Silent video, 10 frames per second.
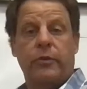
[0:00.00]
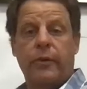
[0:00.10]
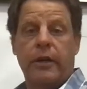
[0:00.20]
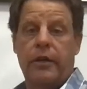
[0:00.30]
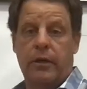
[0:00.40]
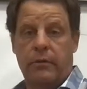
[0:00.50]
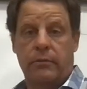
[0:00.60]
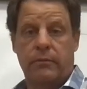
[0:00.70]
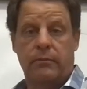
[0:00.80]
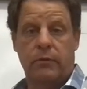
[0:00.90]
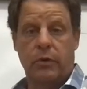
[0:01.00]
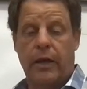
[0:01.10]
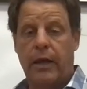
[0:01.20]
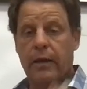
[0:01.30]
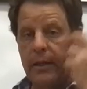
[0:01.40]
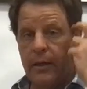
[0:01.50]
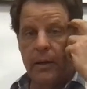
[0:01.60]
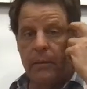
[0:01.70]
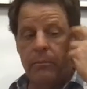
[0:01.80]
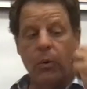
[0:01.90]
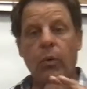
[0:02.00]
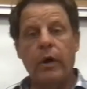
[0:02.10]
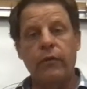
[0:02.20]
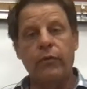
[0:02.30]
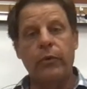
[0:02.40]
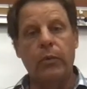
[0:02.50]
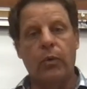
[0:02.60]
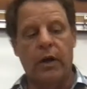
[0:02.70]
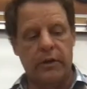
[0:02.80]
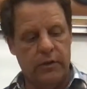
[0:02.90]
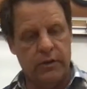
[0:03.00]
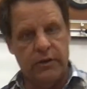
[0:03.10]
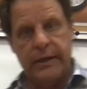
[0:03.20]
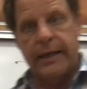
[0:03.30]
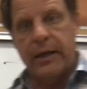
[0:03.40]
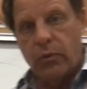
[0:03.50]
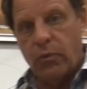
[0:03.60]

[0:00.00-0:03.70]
right here, okay? But what if we want to get